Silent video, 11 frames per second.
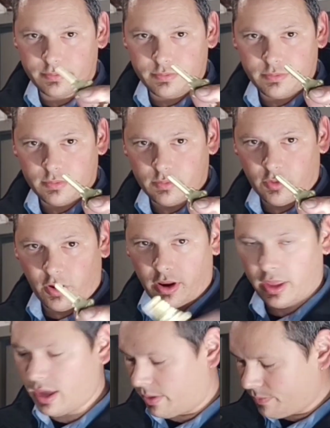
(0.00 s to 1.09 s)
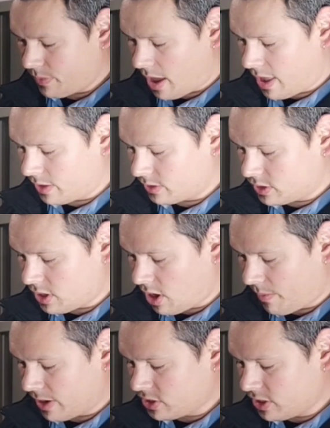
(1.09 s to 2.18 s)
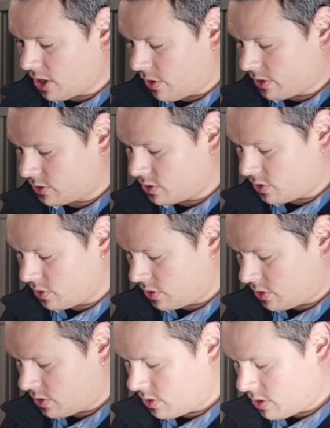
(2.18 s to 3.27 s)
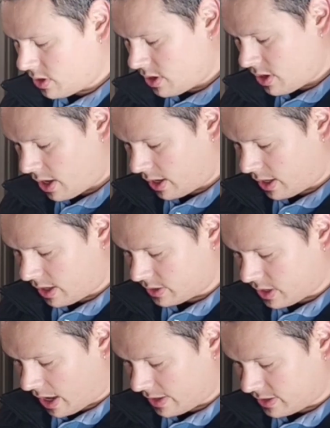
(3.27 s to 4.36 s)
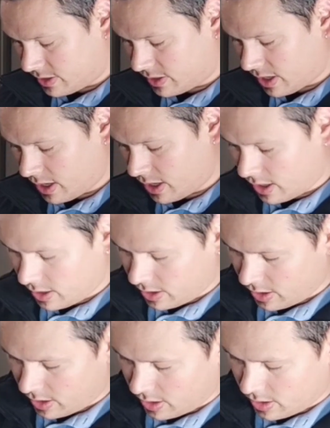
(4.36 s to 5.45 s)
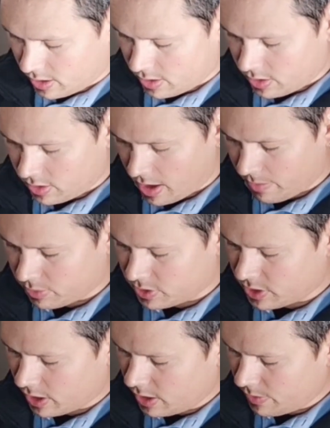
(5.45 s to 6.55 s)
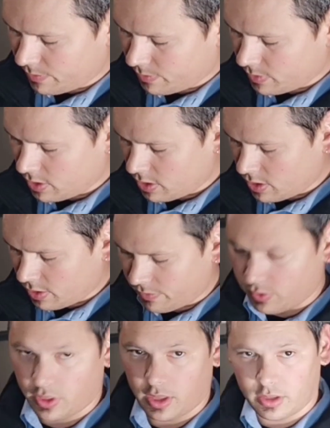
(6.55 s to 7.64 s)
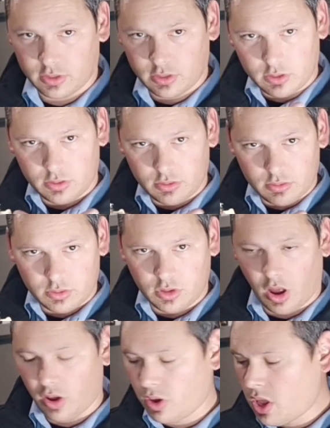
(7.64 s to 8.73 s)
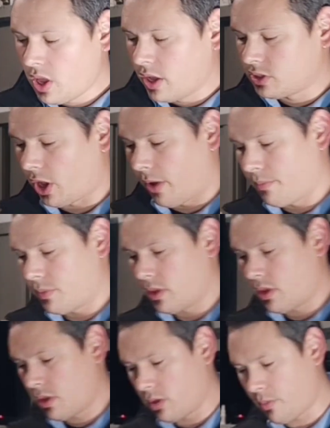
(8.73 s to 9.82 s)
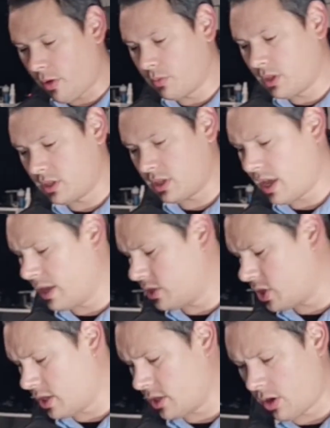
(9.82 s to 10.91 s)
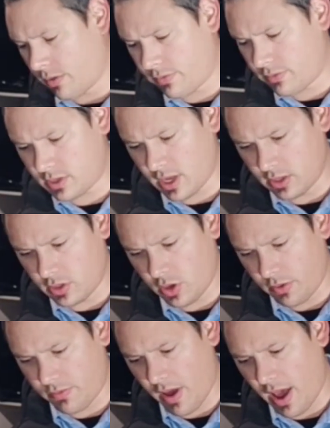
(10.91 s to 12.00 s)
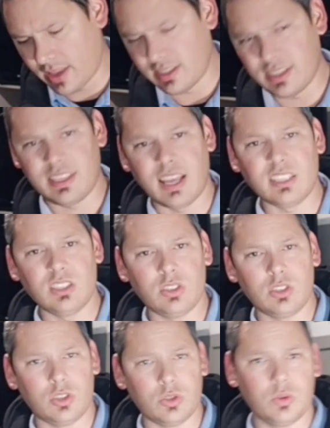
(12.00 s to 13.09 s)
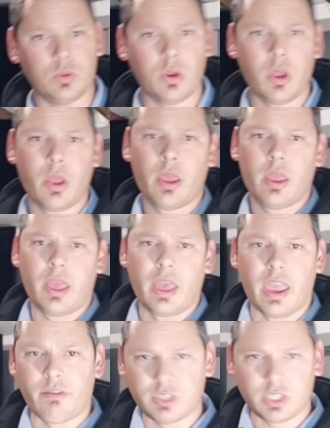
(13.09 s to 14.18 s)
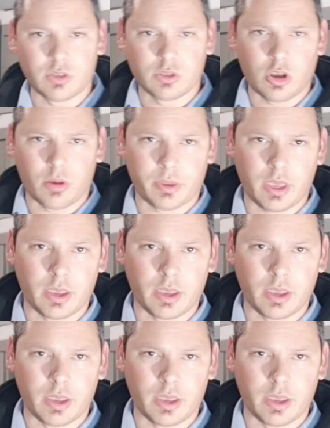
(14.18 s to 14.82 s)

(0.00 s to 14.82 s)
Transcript: Right here. And I'm actually going to, and it is a C, C for the style. So the problem with this keychain that I've seen so far is it doesn't do every single type of key.